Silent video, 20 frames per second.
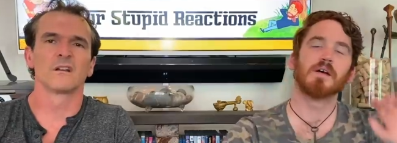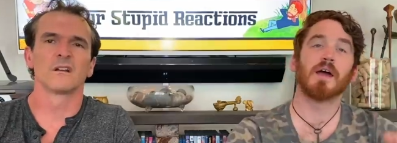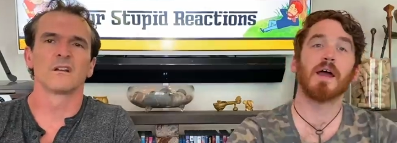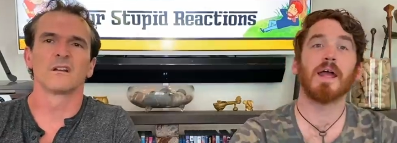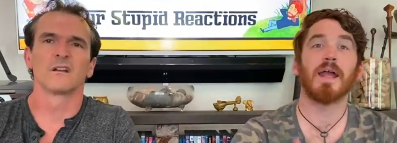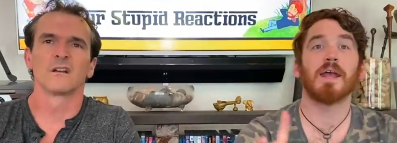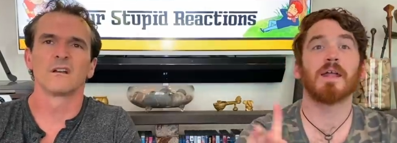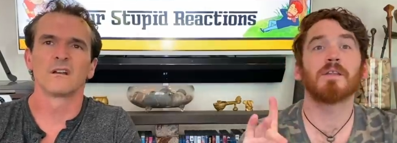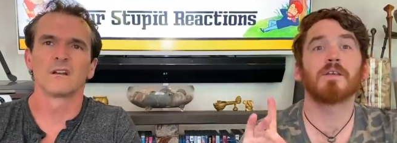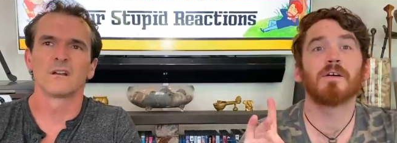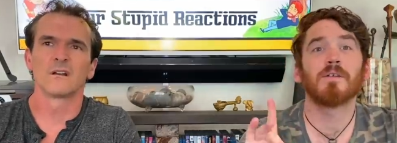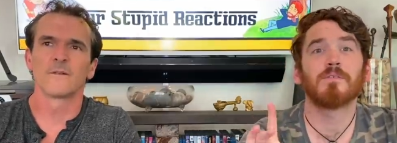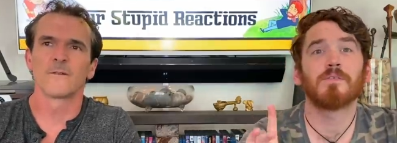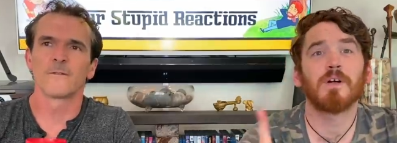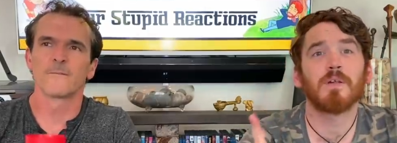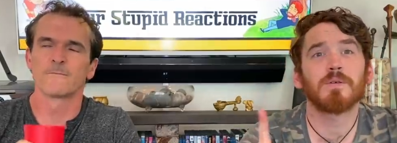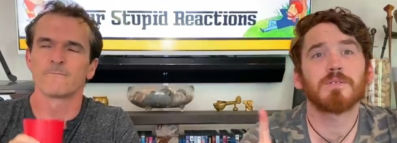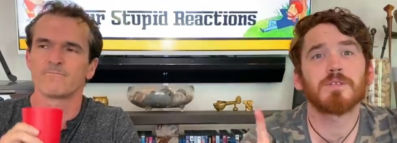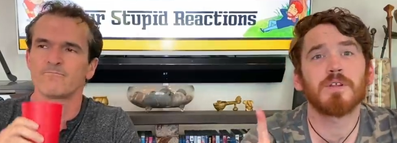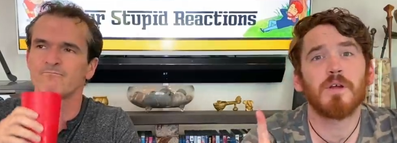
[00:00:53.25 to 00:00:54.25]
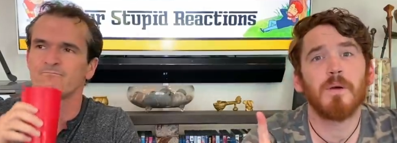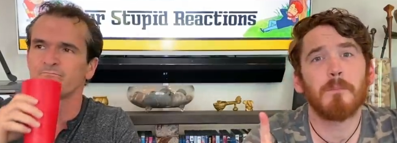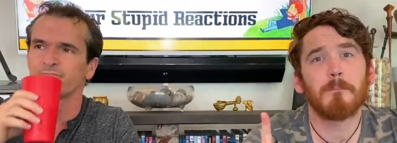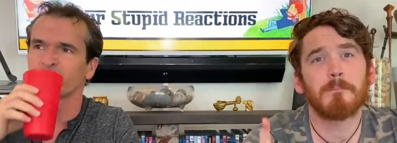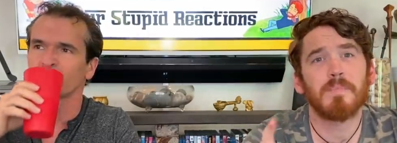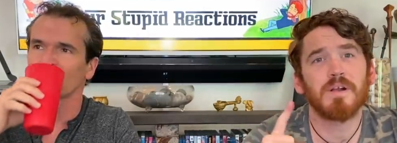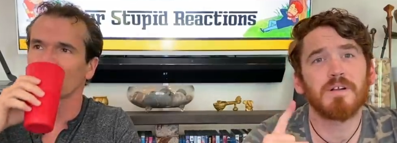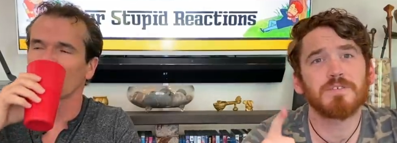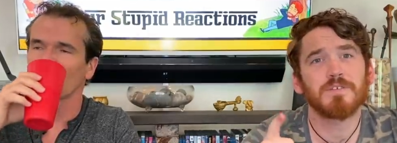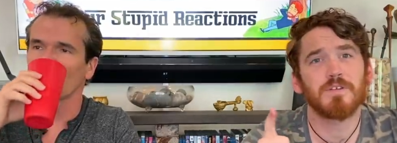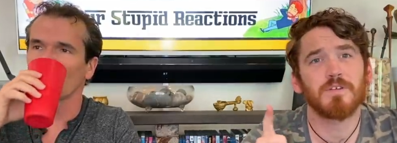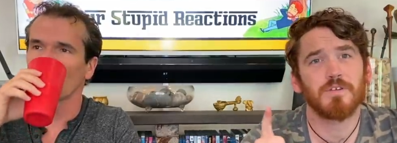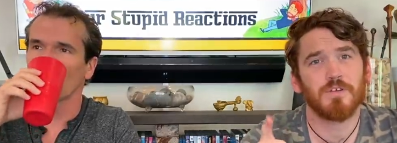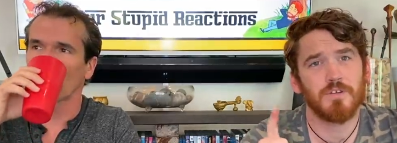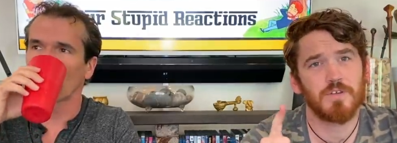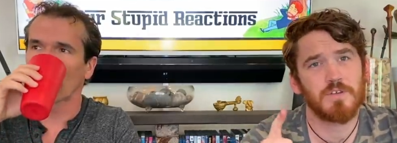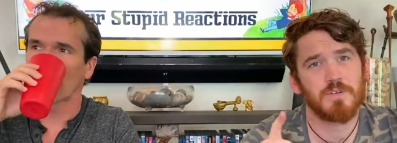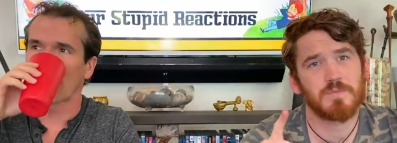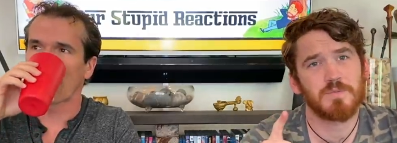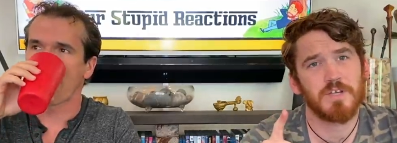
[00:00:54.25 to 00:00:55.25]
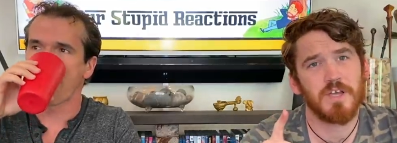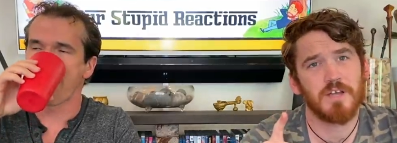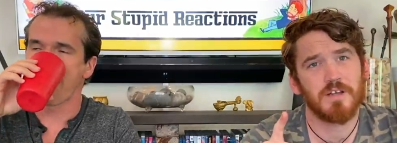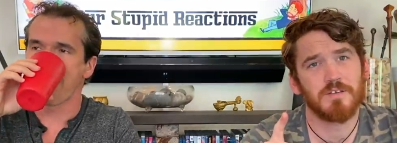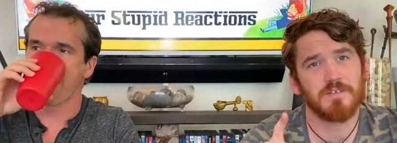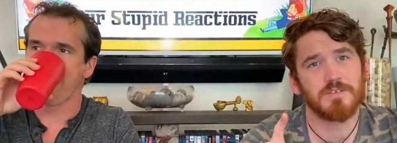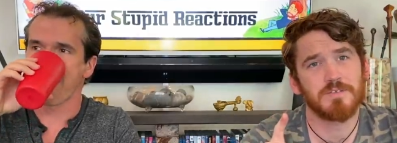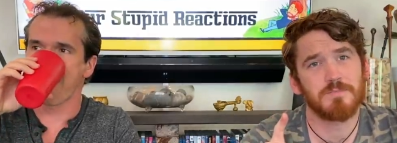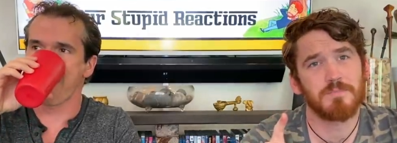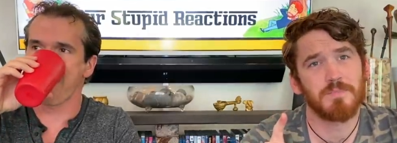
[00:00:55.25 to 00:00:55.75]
Speaker 1: And follow us on our personal YouTube channels.